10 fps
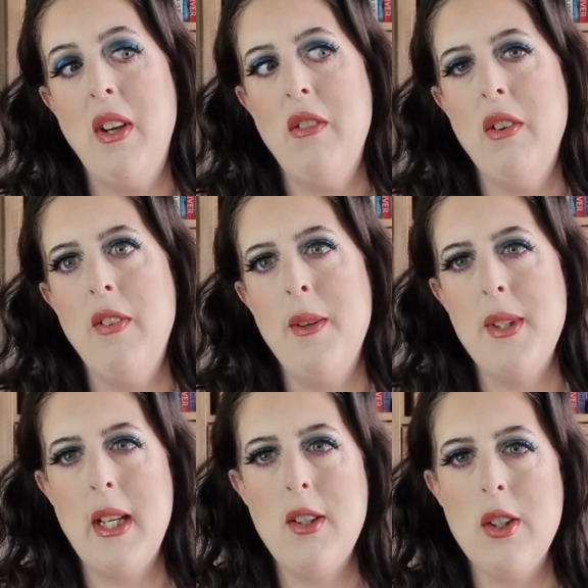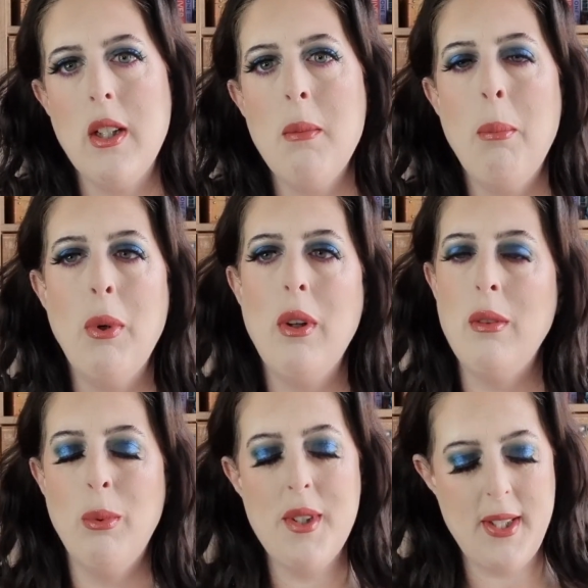my favourite foundation,
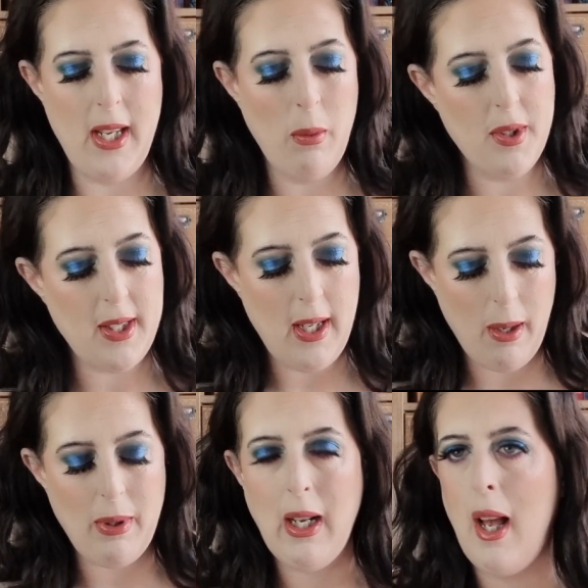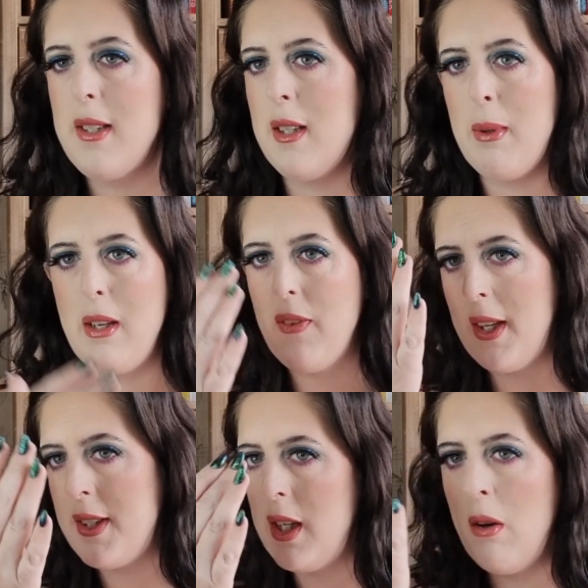but we'll see how it lasts. I
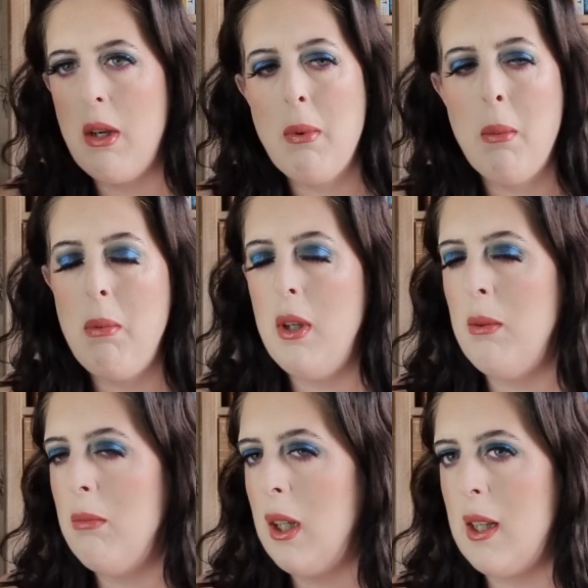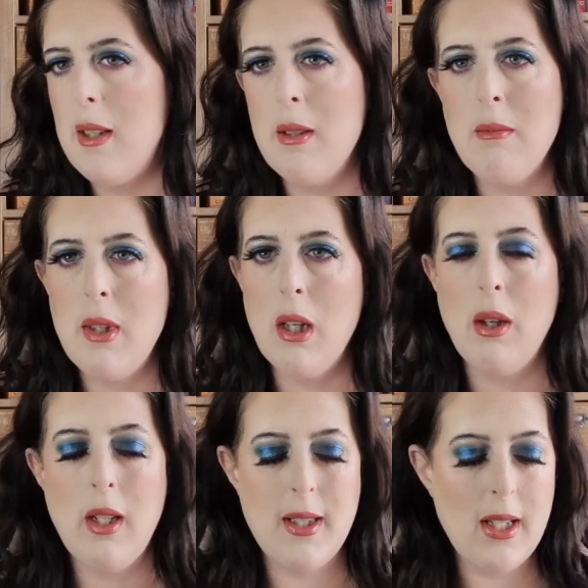mean, if that's the only problem, I can
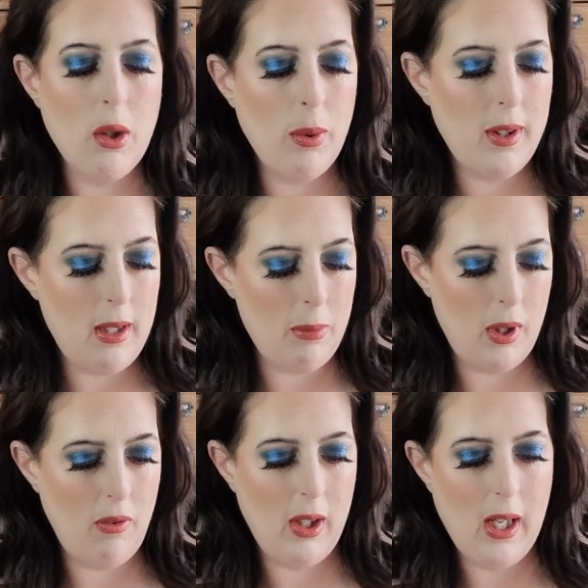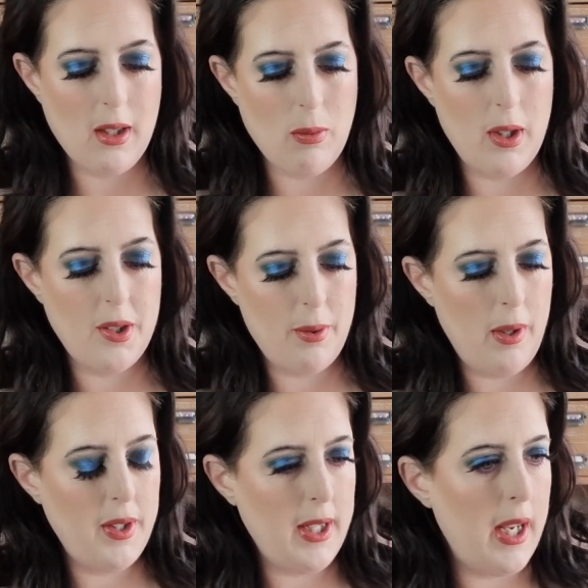deal with it. But if it gets
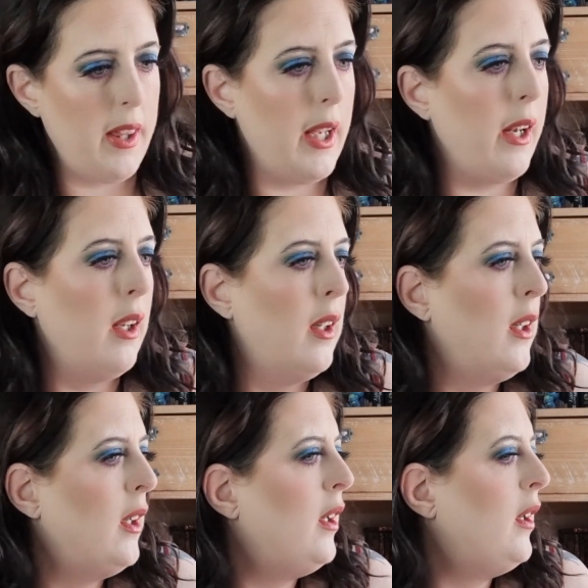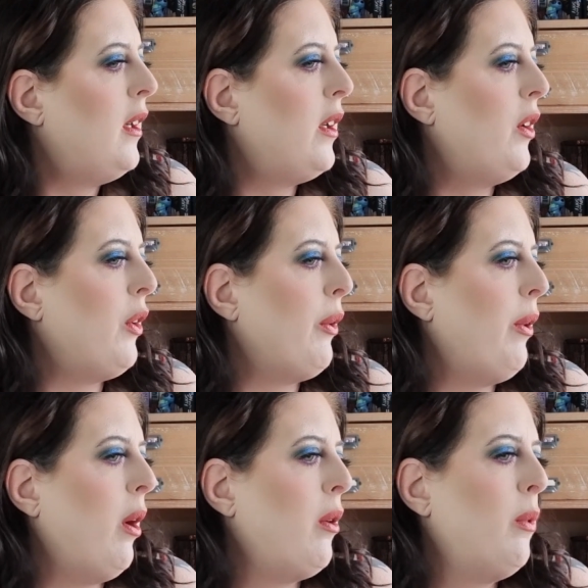worse throughout the day, then,
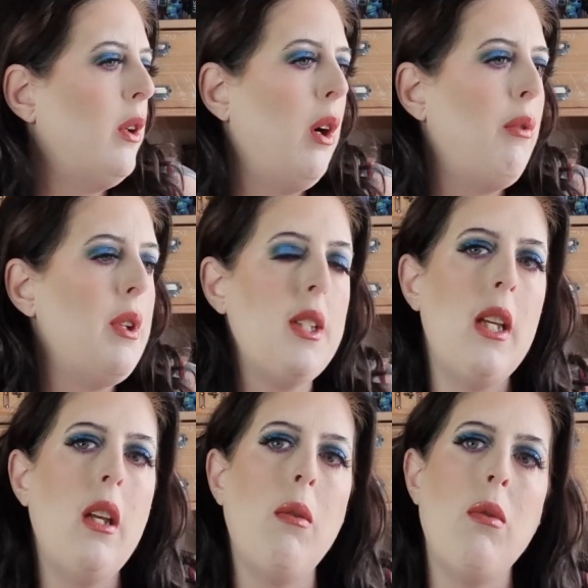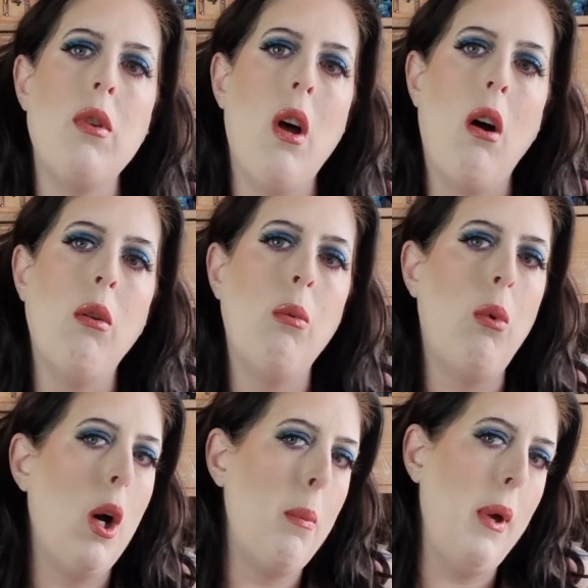you know, I will obviously
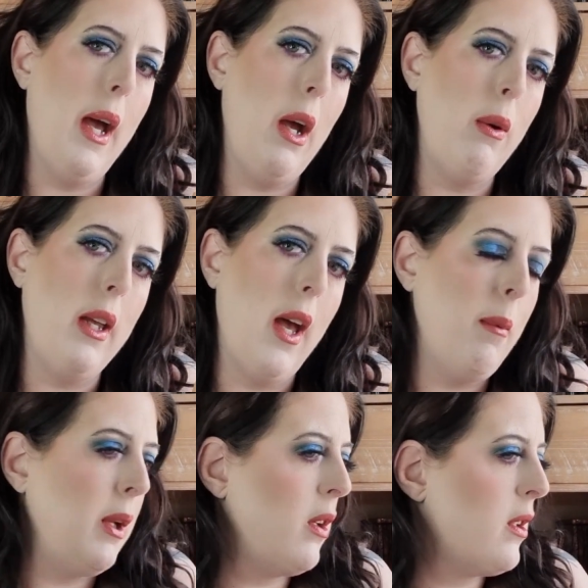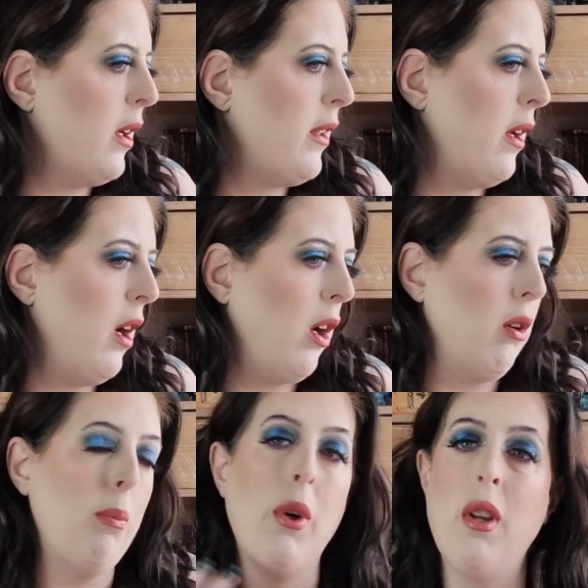not wipe it out yet, because like
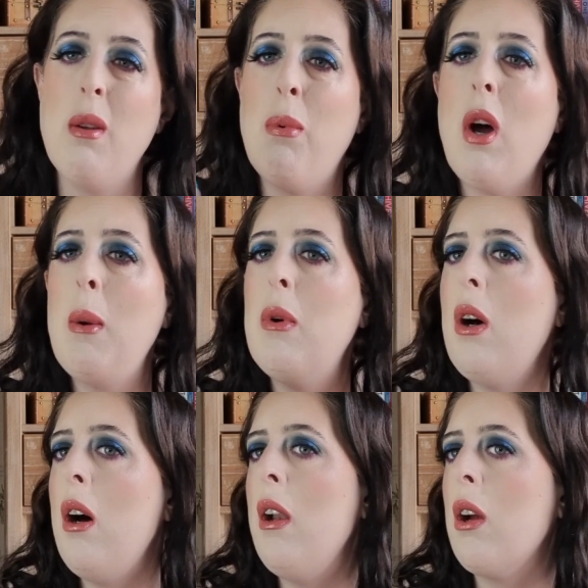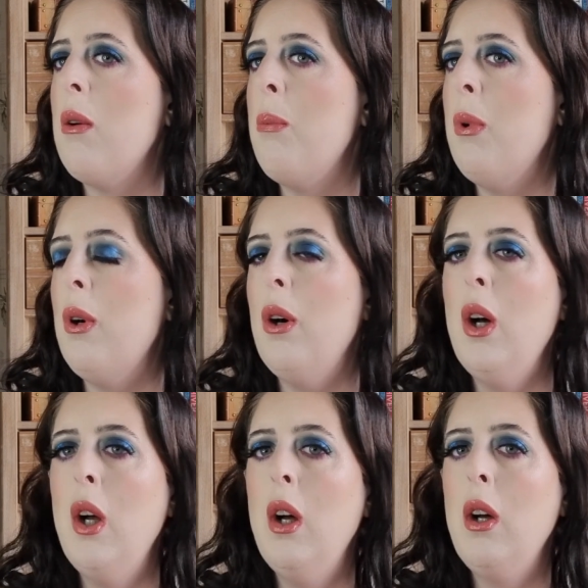that, I could put another primer on. I could
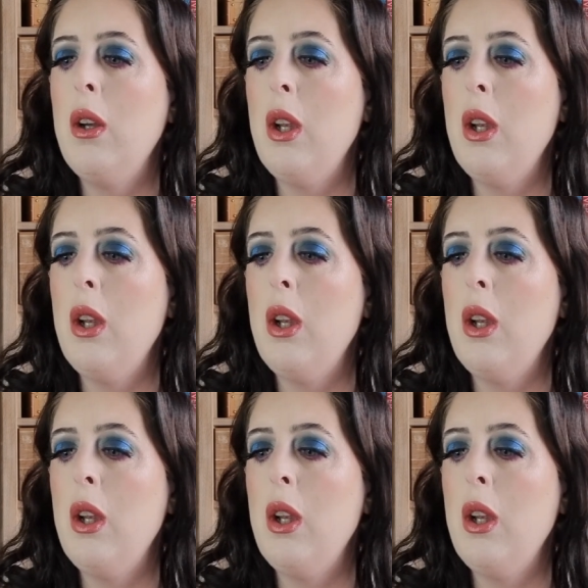put,